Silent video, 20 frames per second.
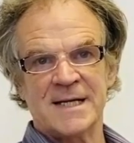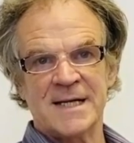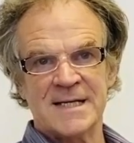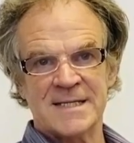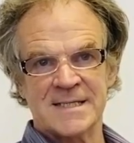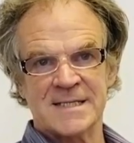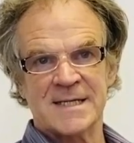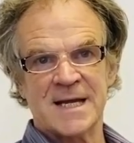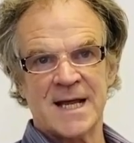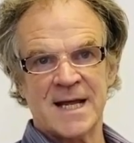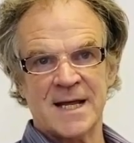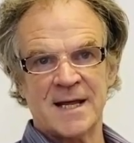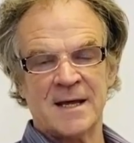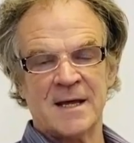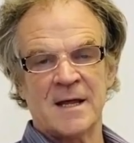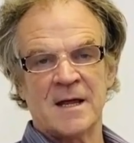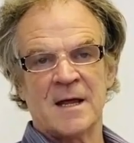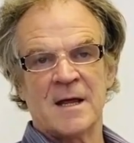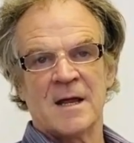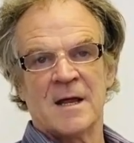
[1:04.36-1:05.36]

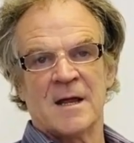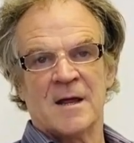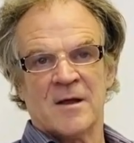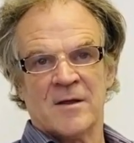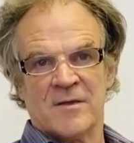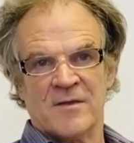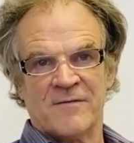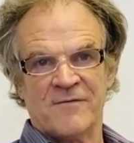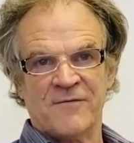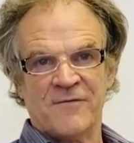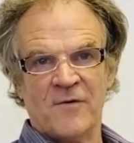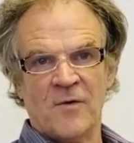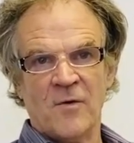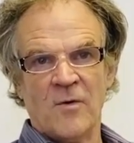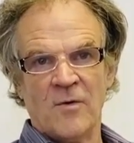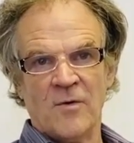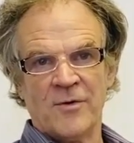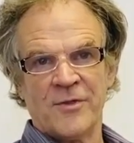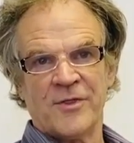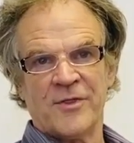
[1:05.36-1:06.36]
listening, the
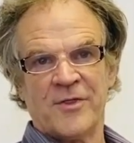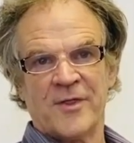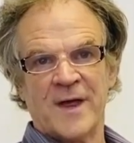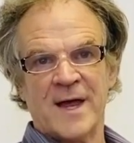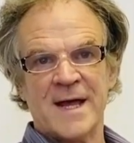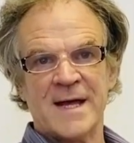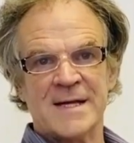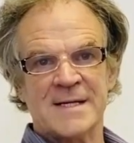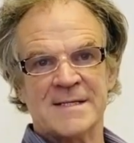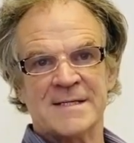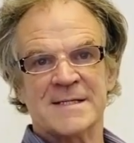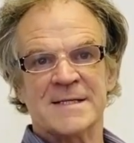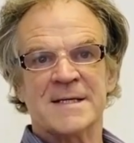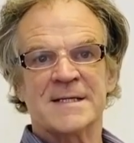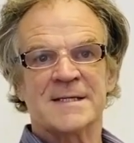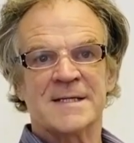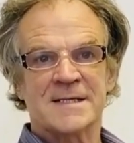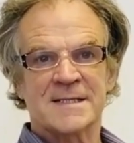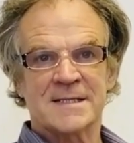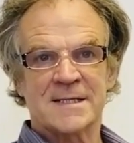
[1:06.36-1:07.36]
fourth is
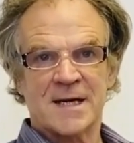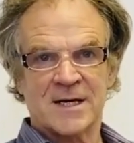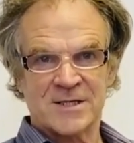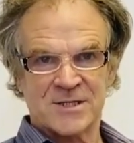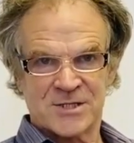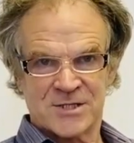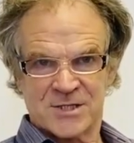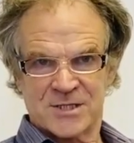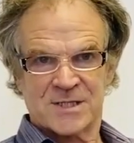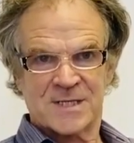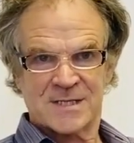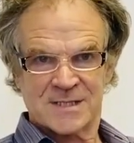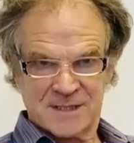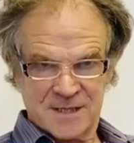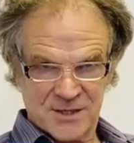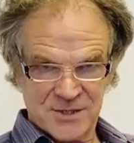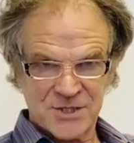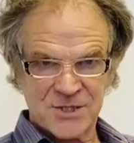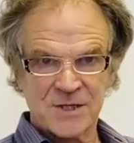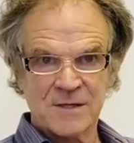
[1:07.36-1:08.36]

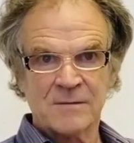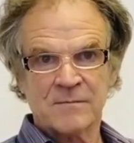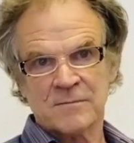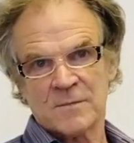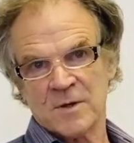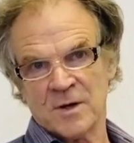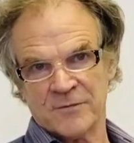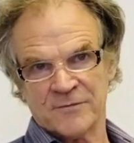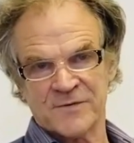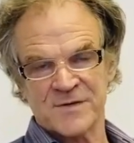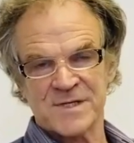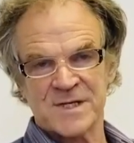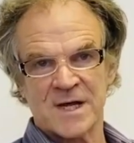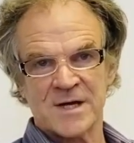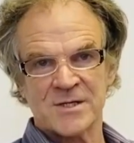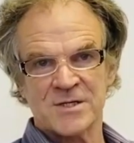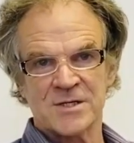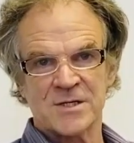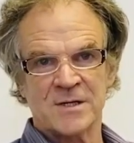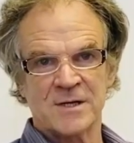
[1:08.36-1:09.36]
discussion,
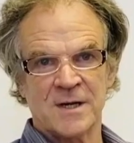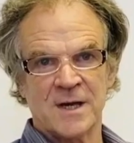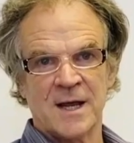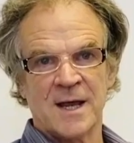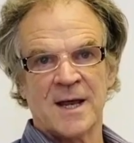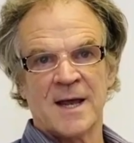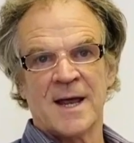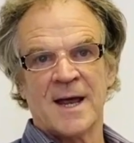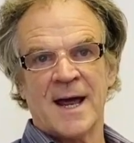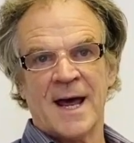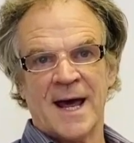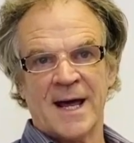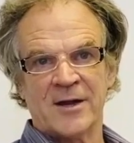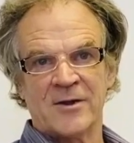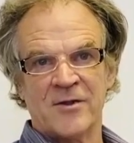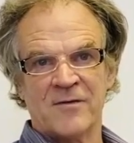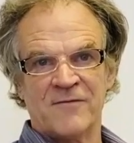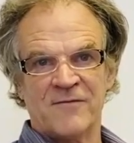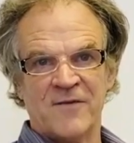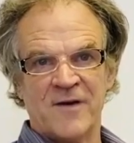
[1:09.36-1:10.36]
conversation,
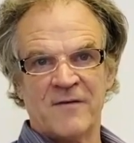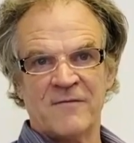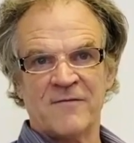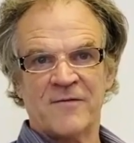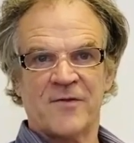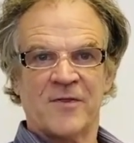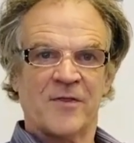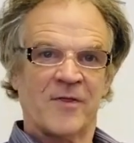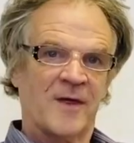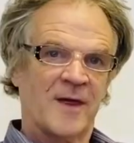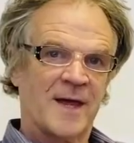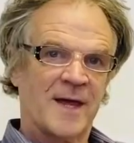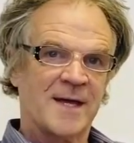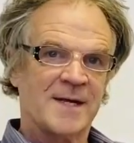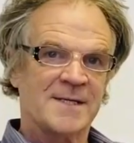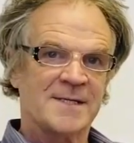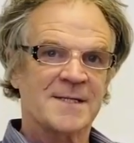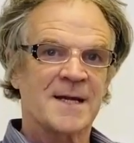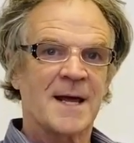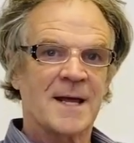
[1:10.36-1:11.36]
and the fifth
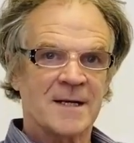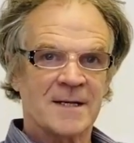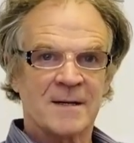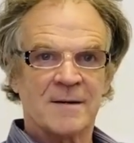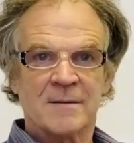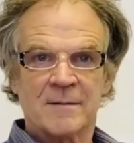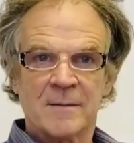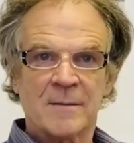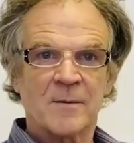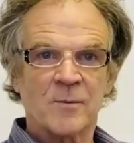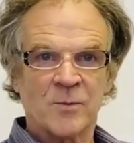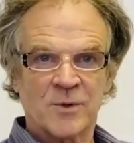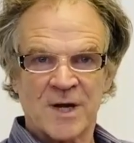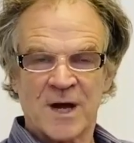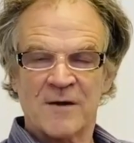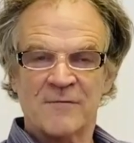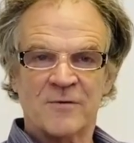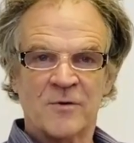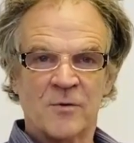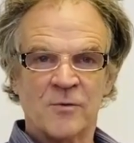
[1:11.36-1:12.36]
is what
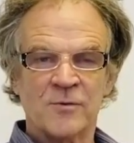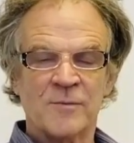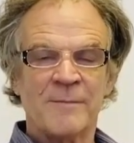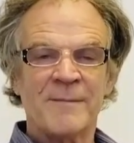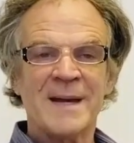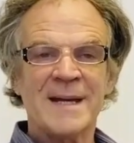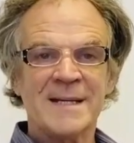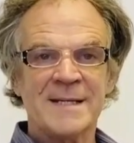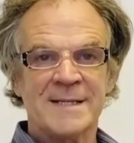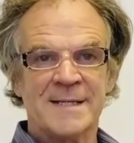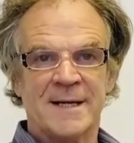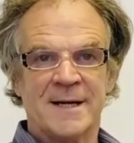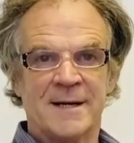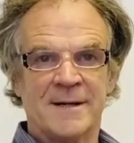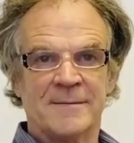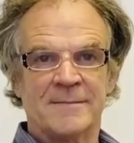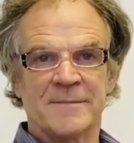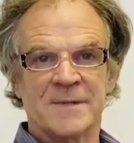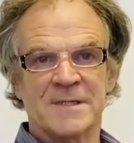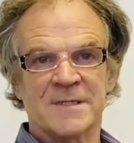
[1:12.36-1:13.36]
I have called
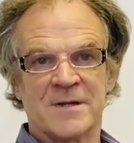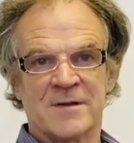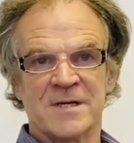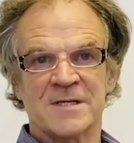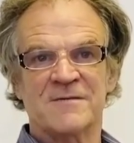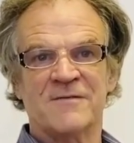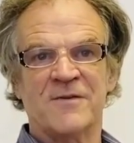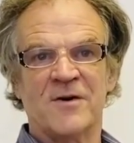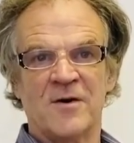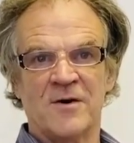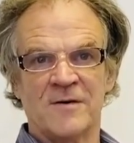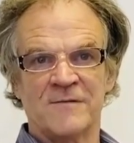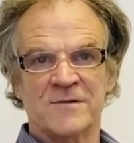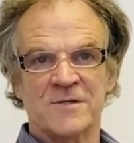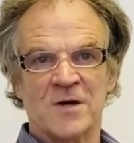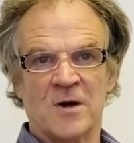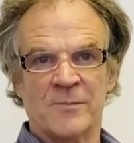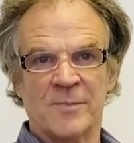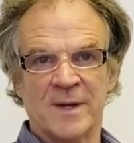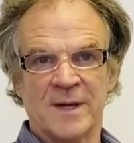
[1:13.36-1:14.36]
media. So there's 5
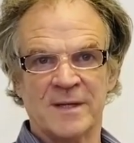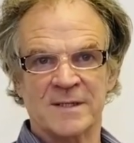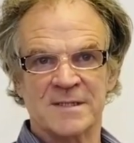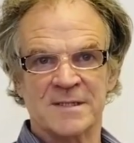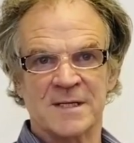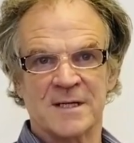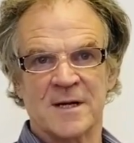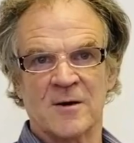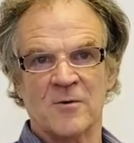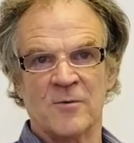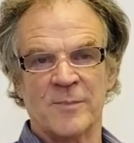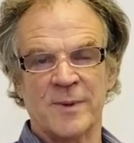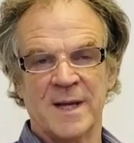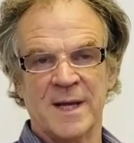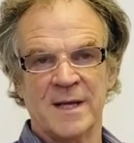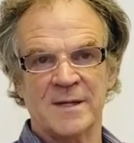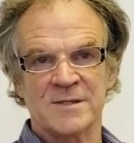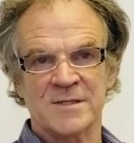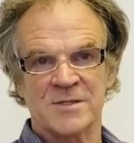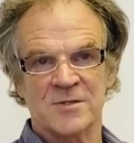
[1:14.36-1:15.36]
topics, and I'll
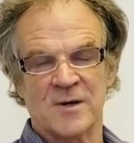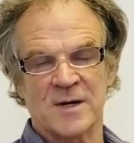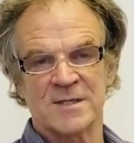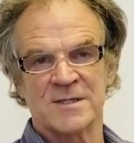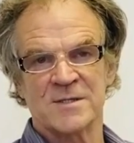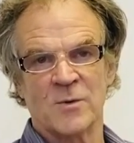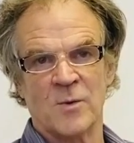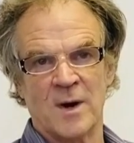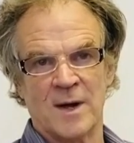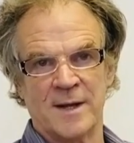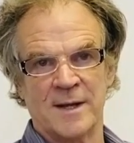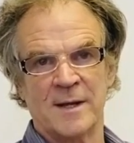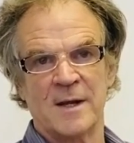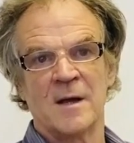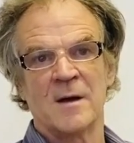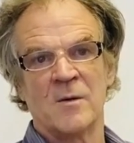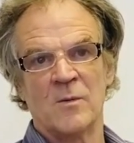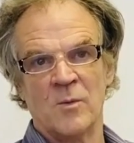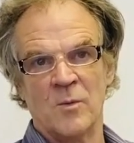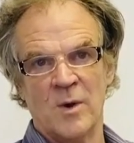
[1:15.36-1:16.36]
begin straight away
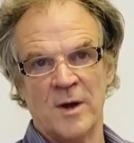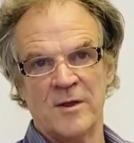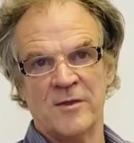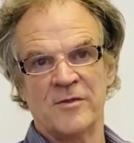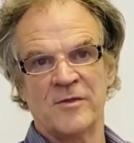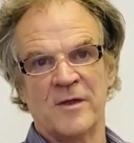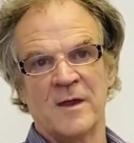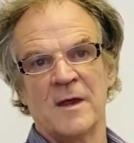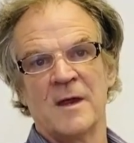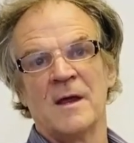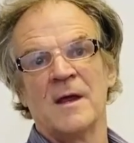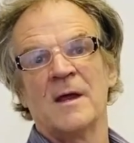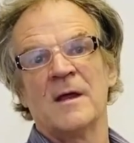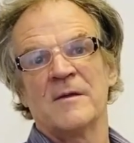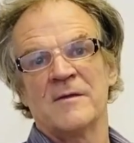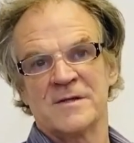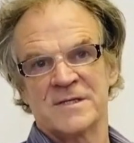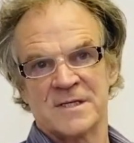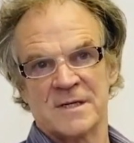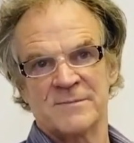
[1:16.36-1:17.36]
with
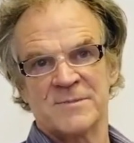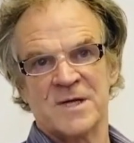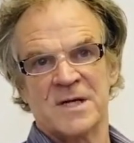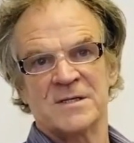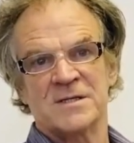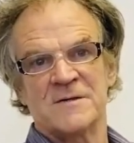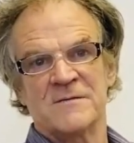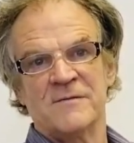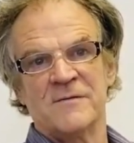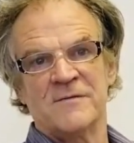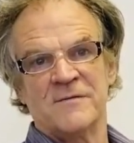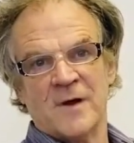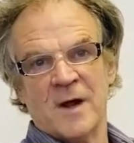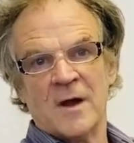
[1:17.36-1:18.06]
the subject of